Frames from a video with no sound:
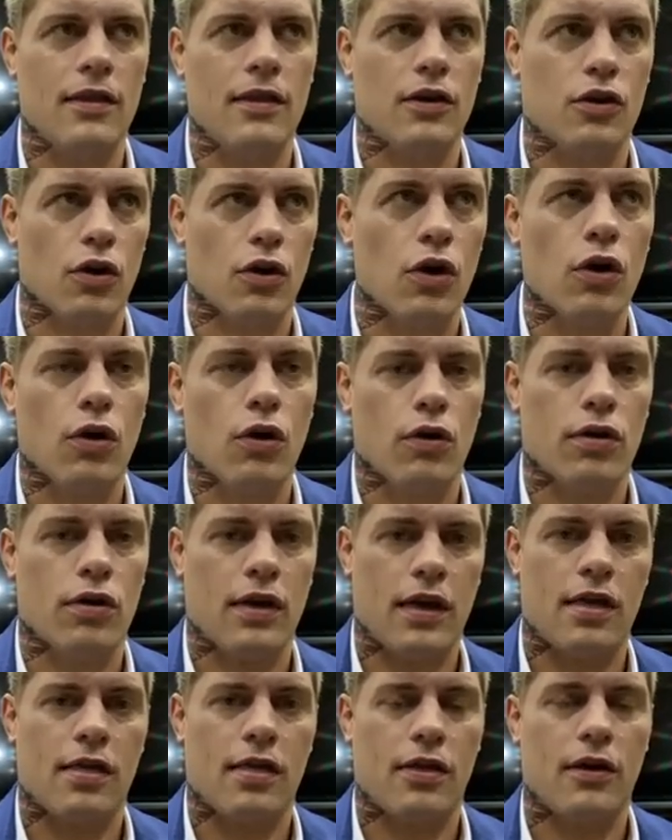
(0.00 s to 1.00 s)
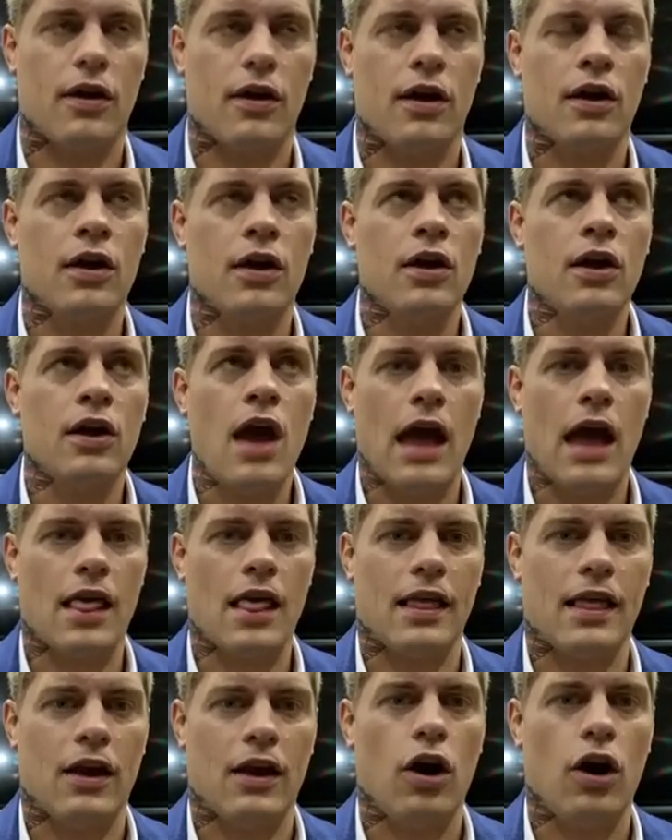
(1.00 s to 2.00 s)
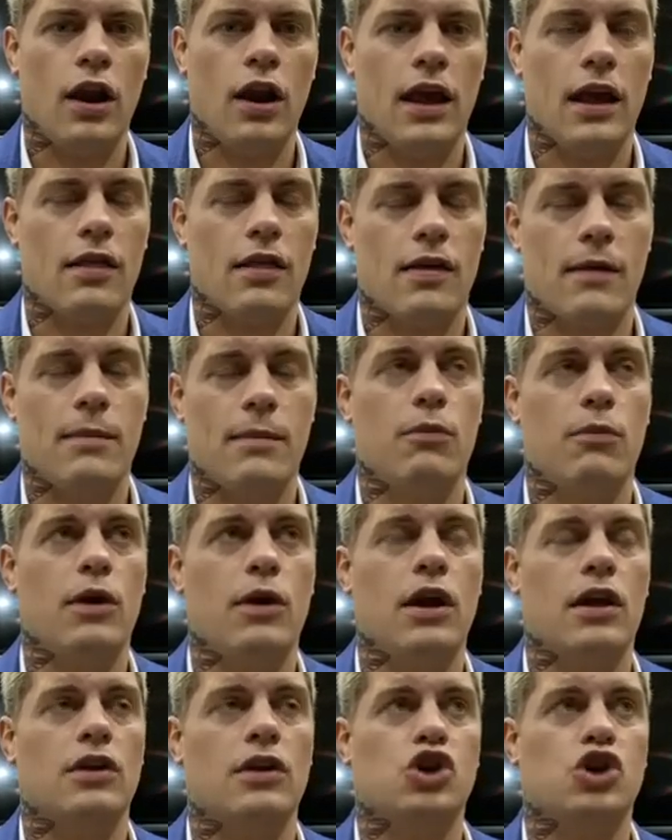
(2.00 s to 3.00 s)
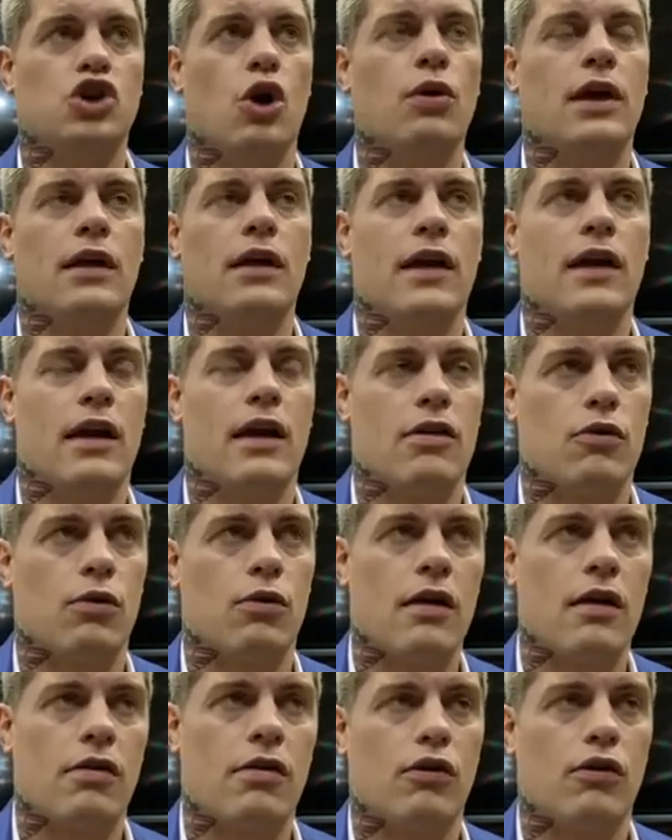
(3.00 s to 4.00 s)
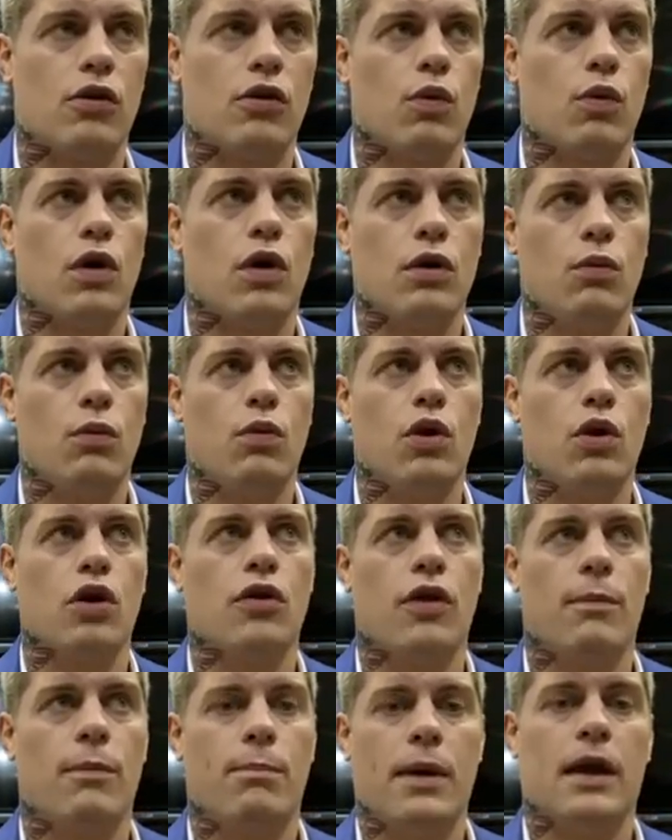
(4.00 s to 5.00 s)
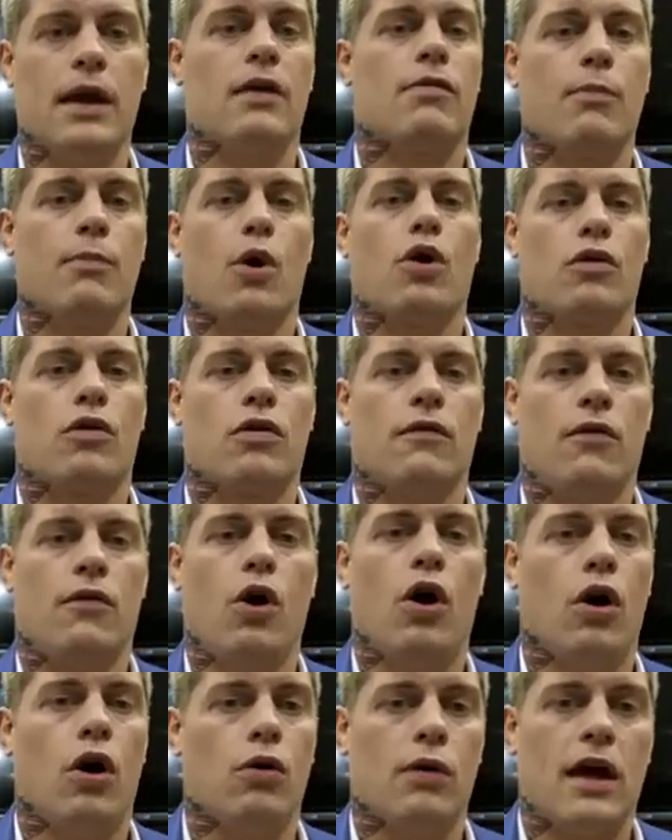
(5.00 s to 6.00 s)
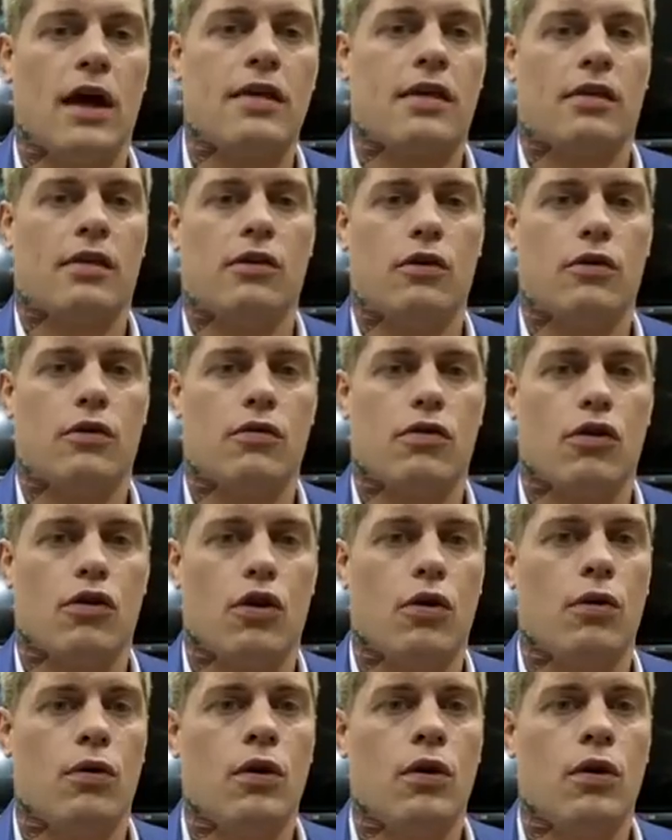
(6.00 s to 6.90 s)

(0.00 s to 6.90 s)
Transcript: the girls as the as the audience i mean we jokingly as a wrestler we're, we're the biggest marks of all wrestlers so